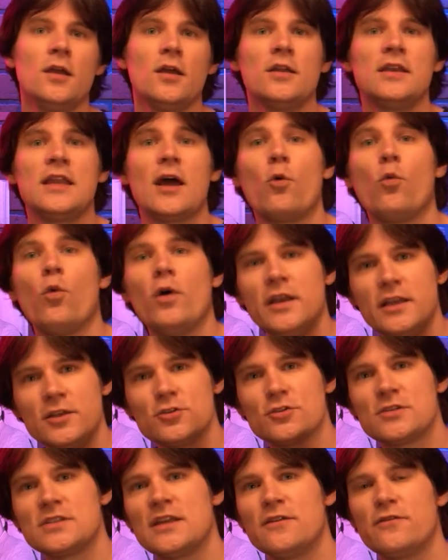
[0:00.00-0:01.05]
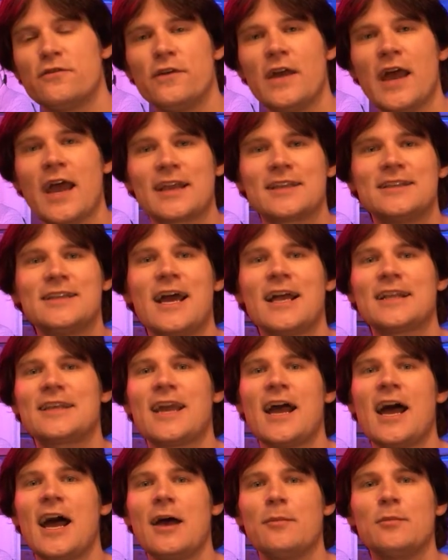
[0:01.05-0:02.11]
Now, one interesting fact not
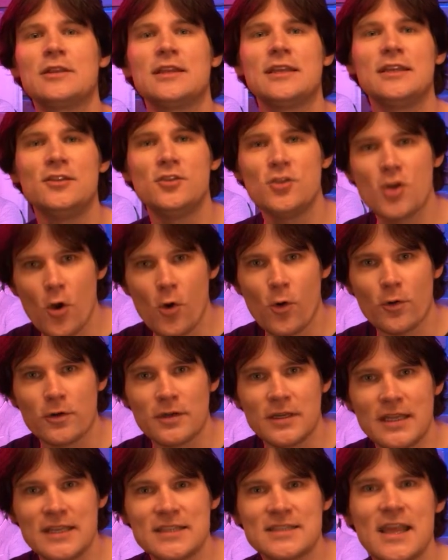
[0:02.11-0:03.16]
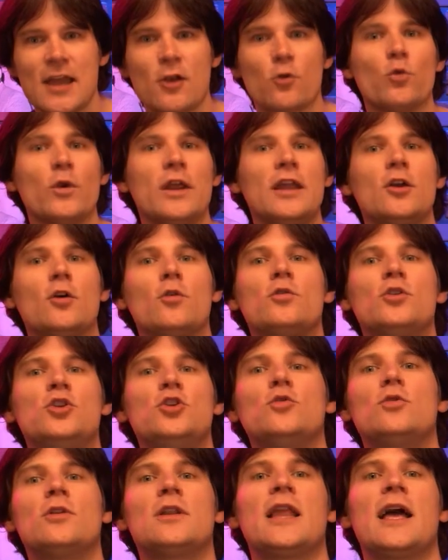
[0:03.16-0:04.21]
commonly known is that Ringo
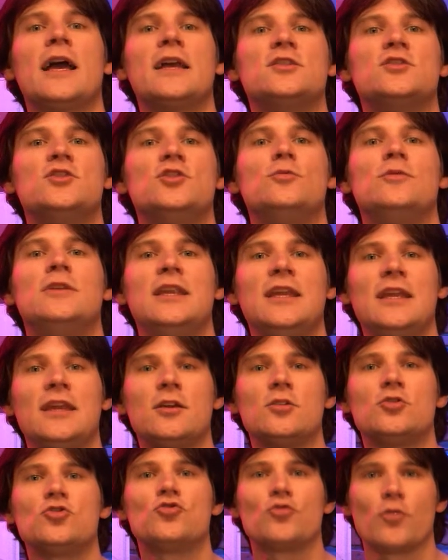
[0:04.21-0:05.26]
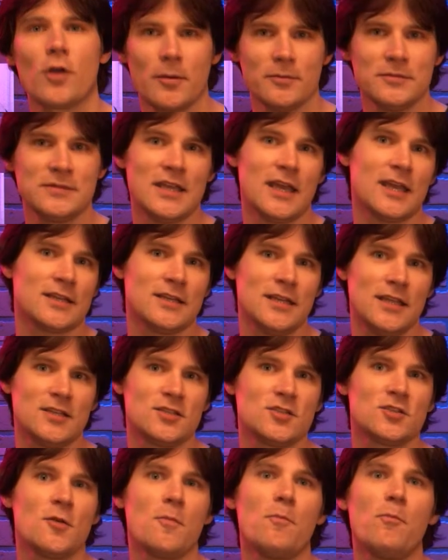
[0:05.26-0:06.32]
utilized unique drum
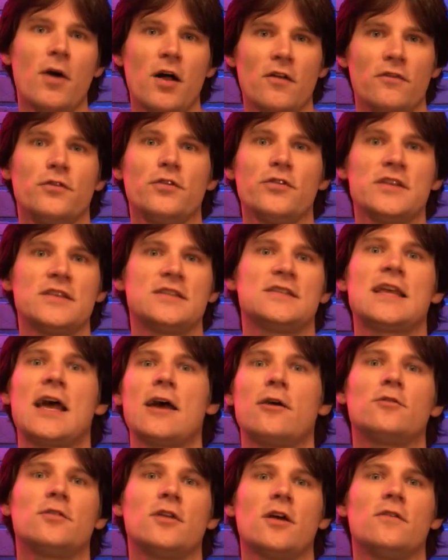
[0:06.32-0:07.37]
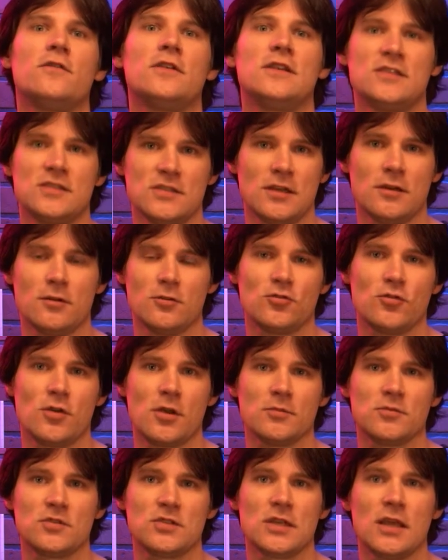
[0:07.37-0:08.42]
techniques to muffle the sound of his snare
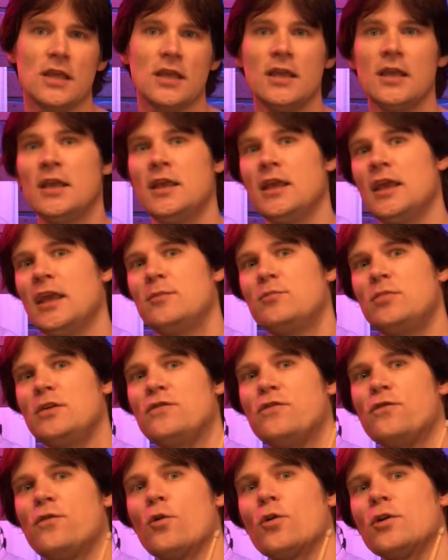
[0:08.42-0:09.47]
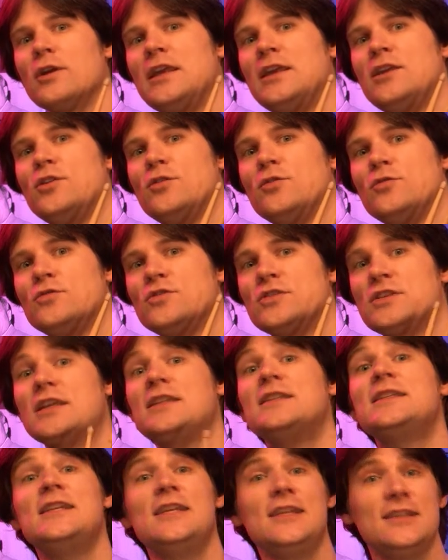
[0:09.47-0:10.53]
drums. And before he
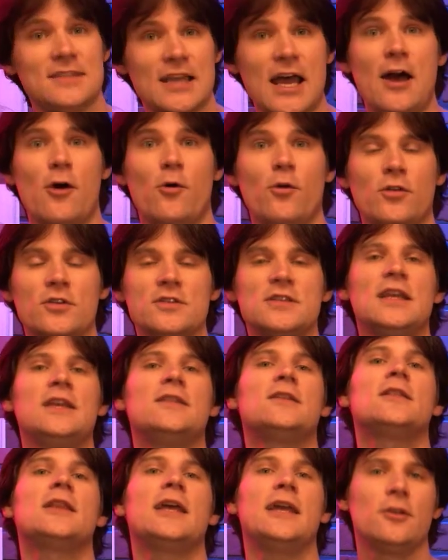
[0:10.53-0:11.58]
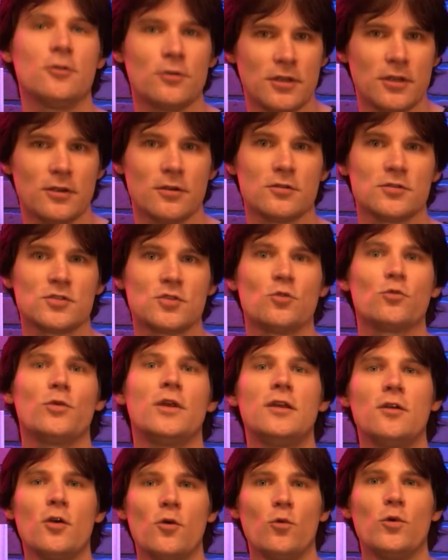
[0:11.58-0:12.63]
used tea towels in the later years,
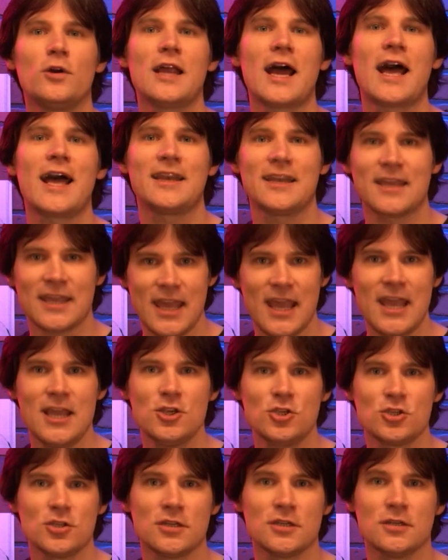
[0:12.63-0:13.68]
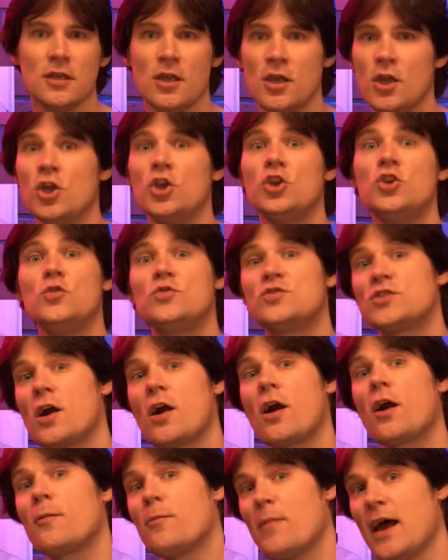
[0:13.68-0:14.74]
Ringo would on occasion use a
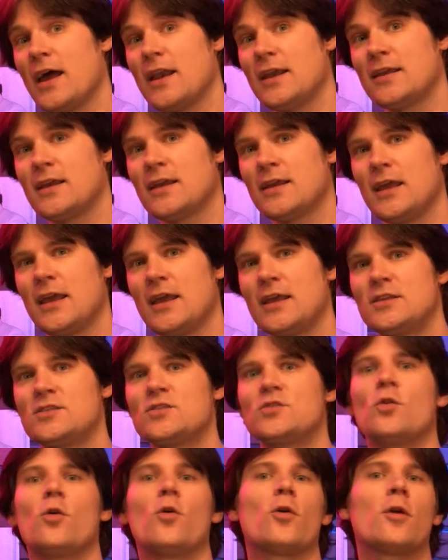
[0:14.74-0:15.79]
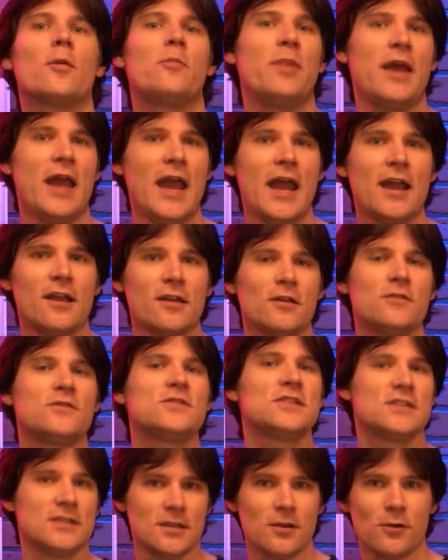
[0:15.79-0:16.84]
harmonica case or a pack of
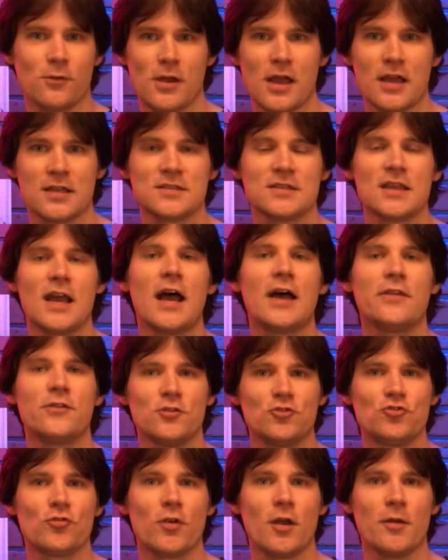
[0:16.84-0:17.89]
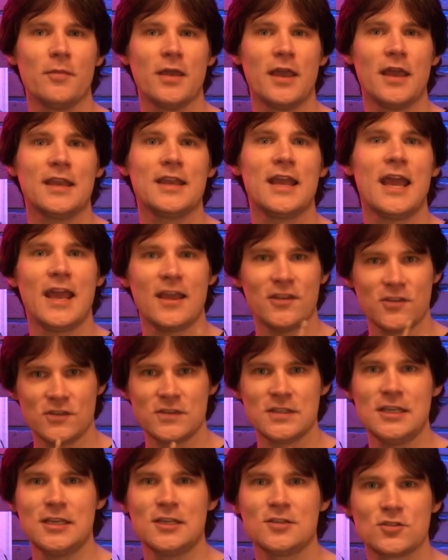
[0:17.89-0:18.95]
cigarettes on the drum head as
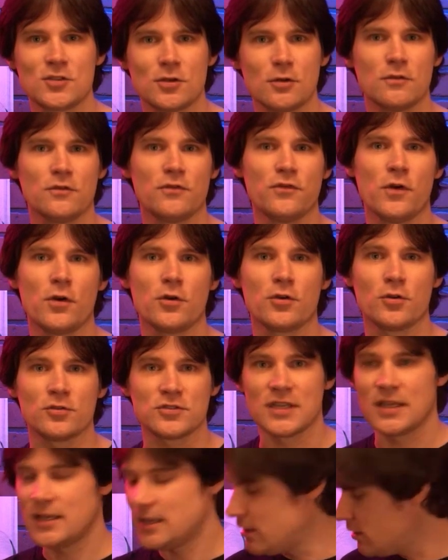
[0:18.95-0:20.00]
seen in certain photos.